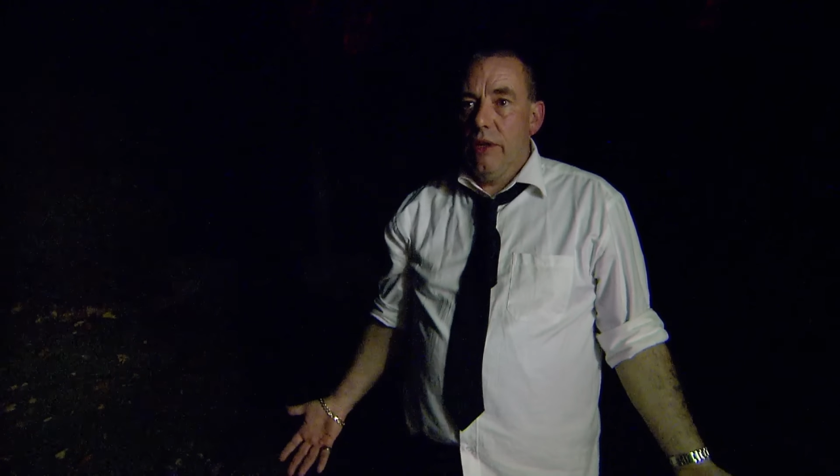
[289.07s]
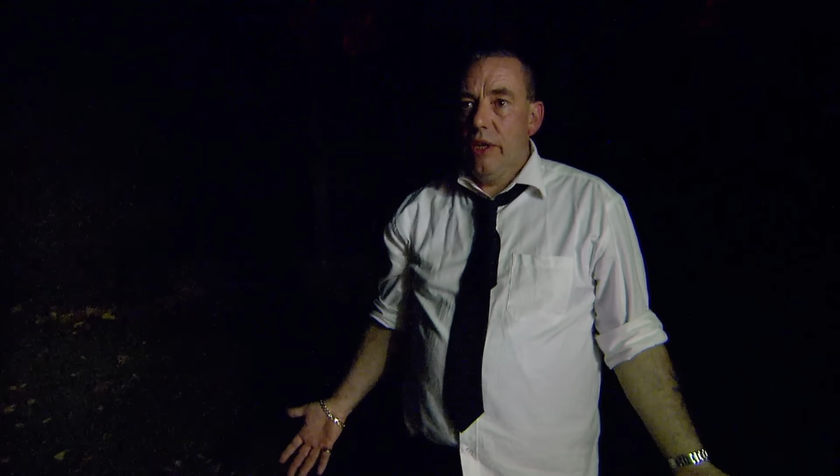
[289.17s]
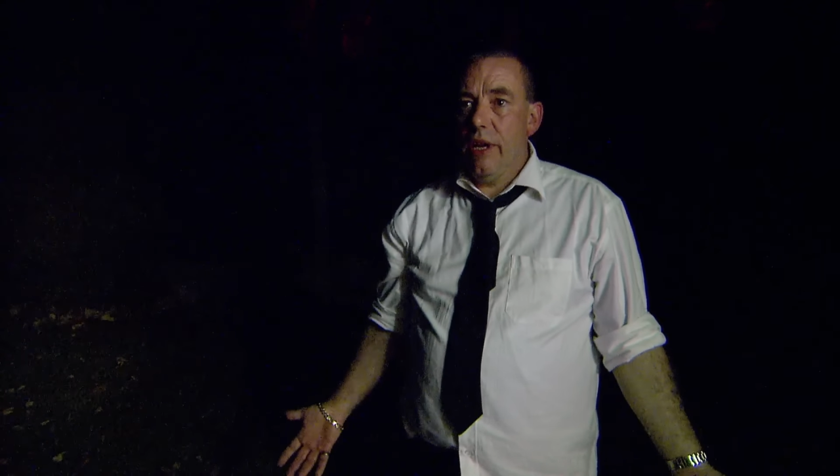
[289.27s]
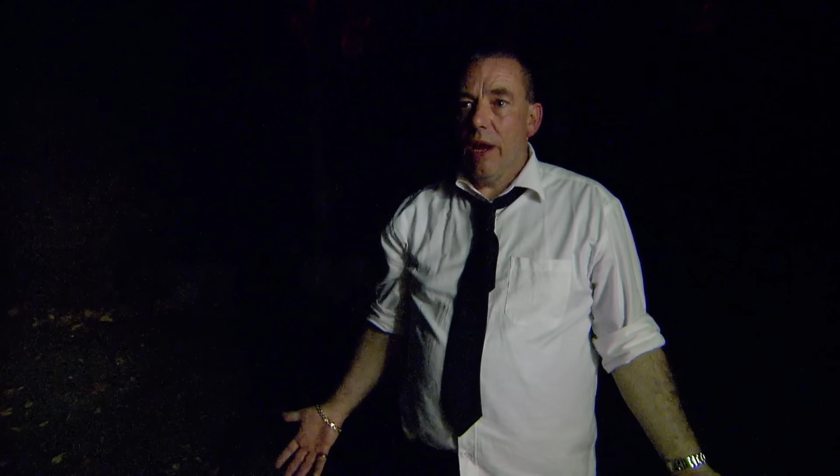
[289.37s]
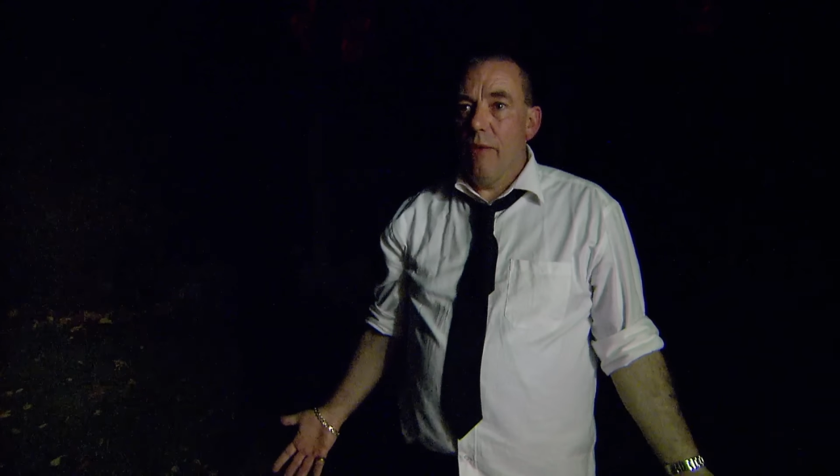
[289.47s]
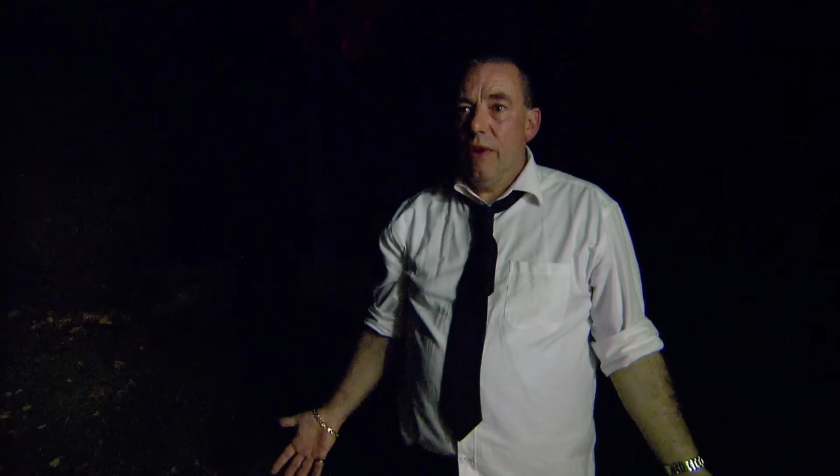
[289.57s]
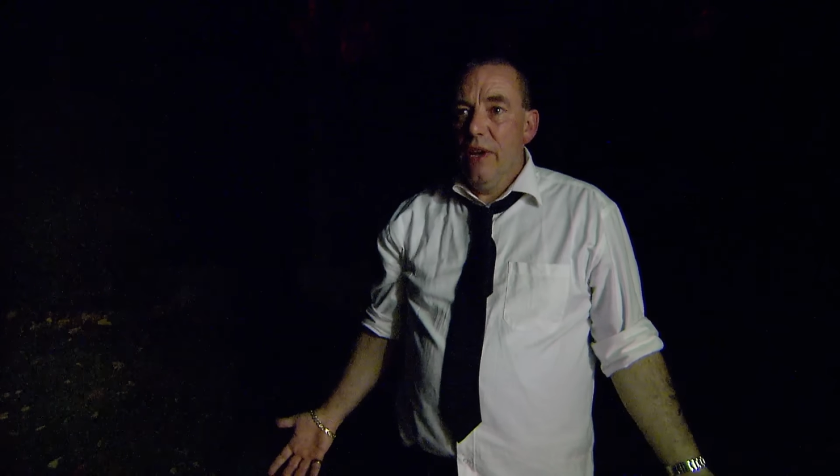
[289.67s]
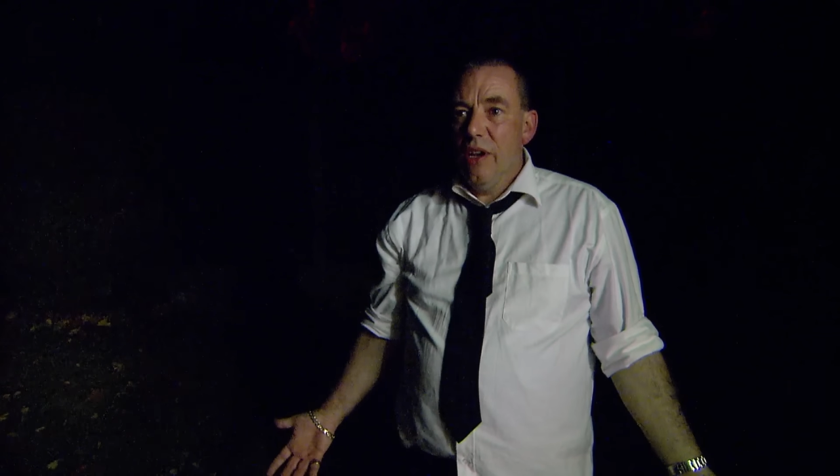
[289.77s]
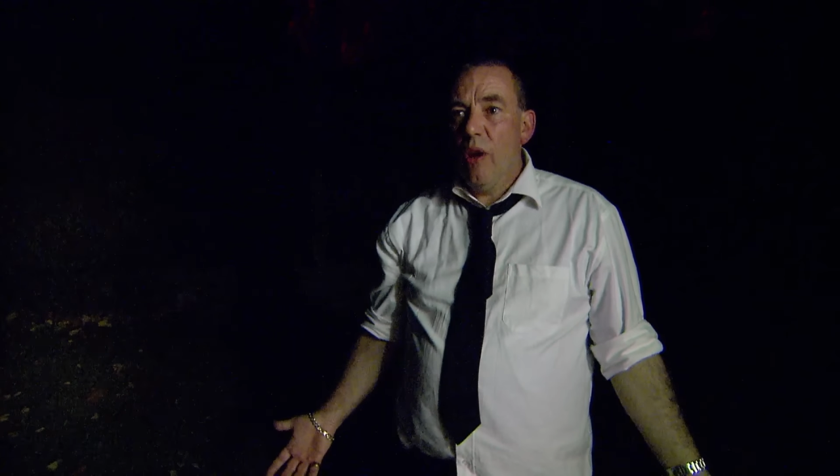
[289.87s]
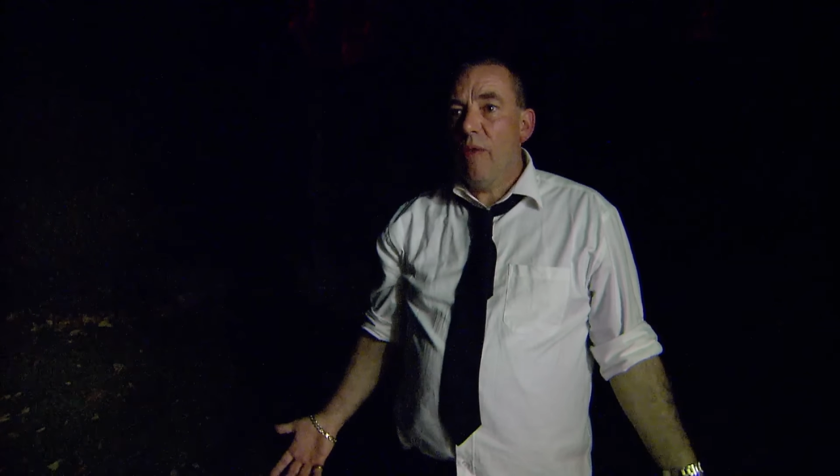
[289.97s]
You know,
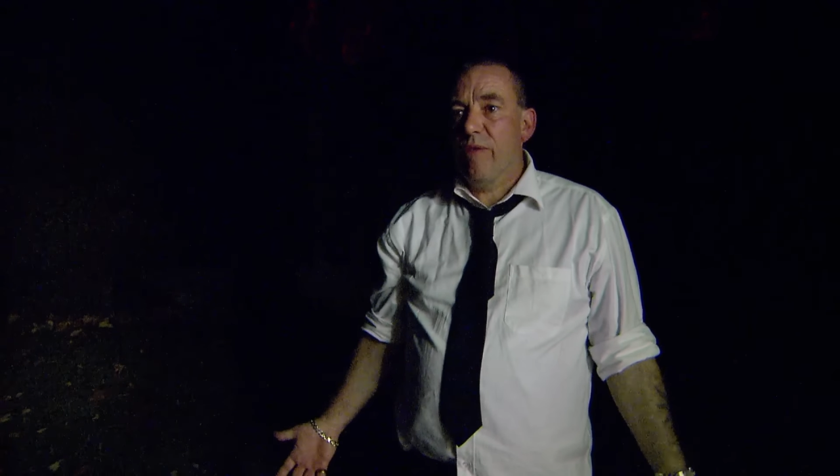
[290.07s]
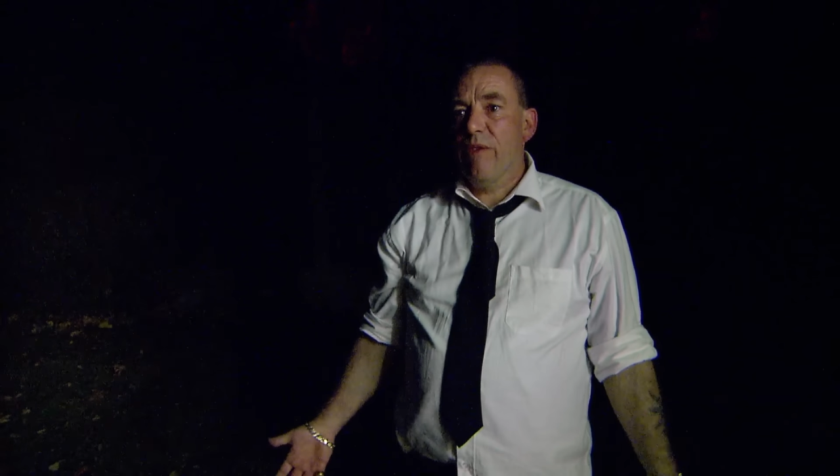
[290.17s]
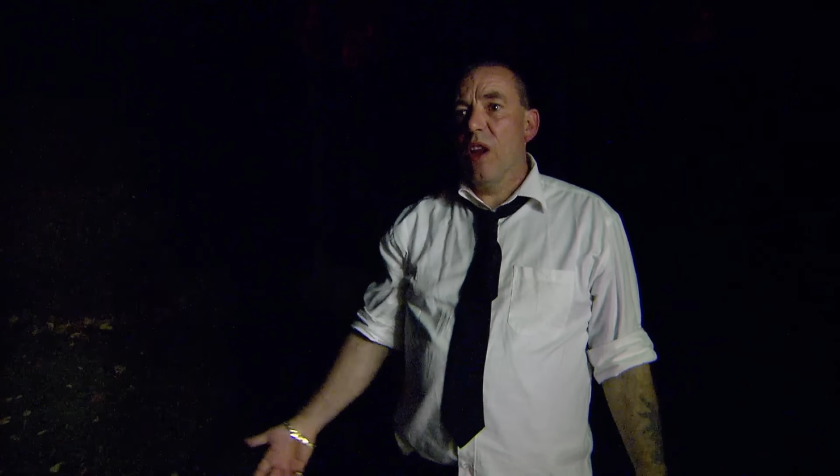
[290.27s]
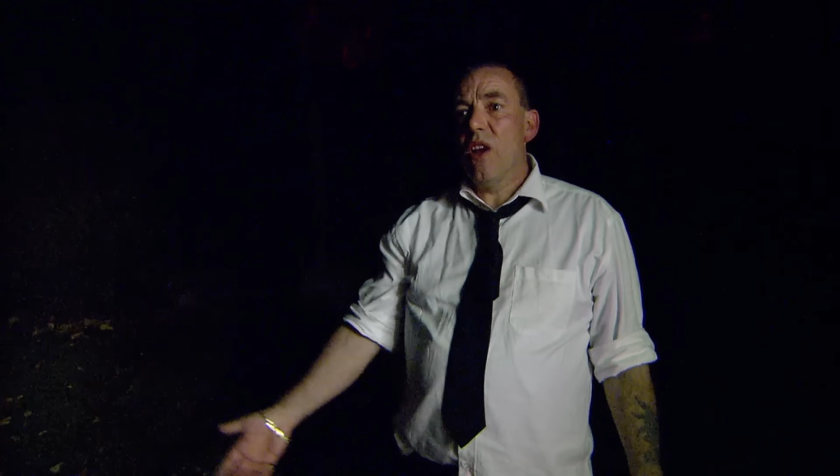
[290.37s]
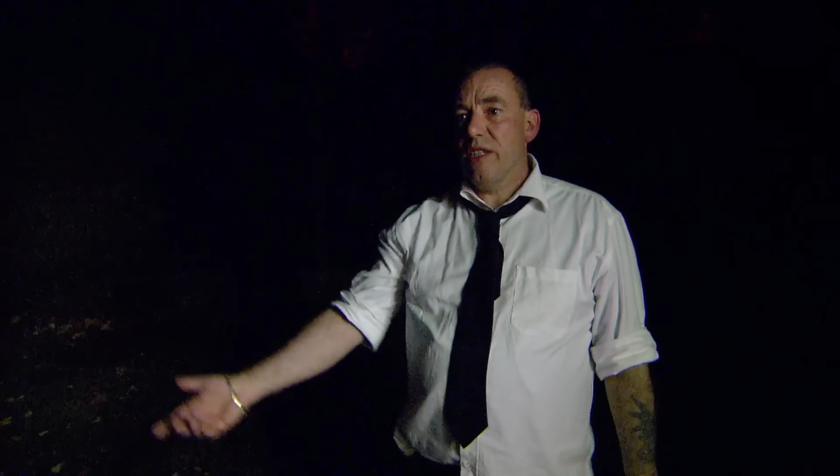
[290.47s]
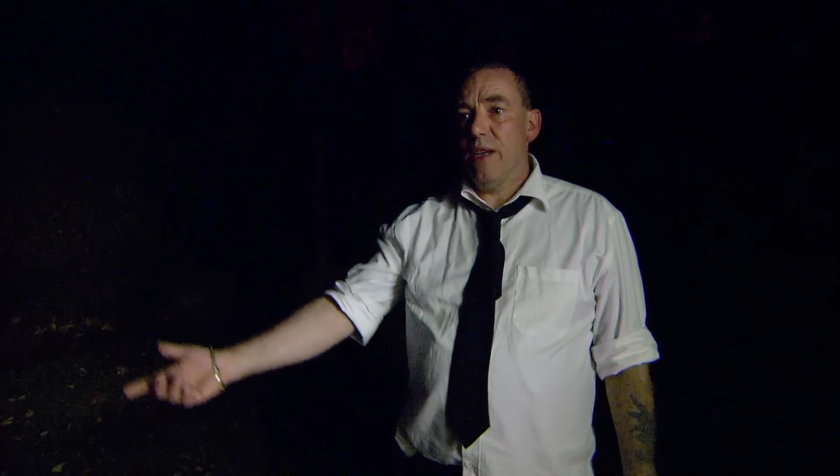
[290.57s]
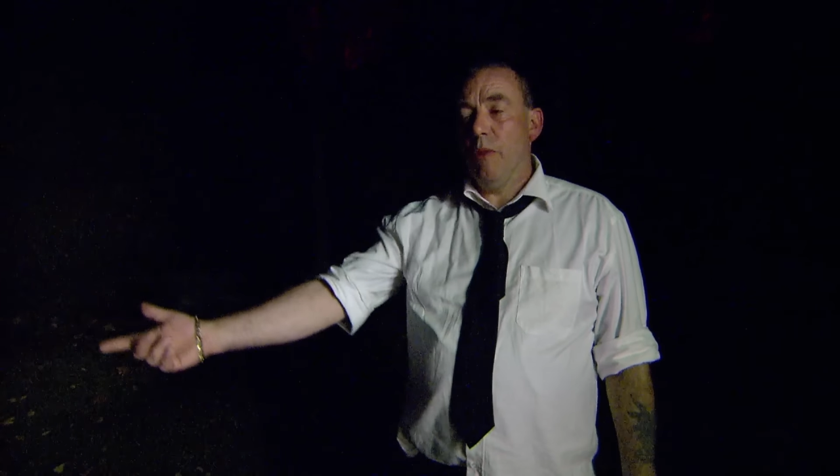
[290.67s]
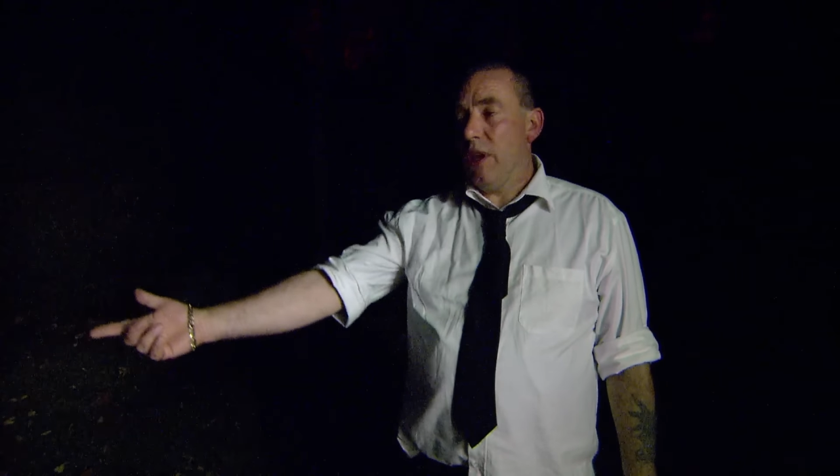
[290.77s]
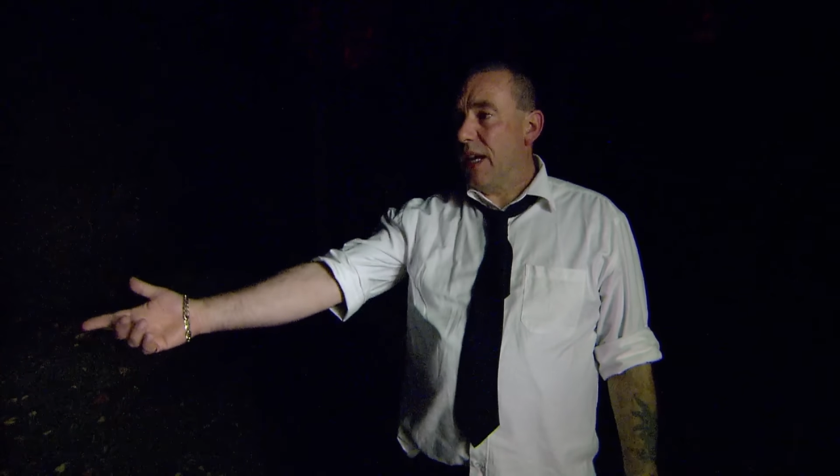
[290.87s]
not flirting with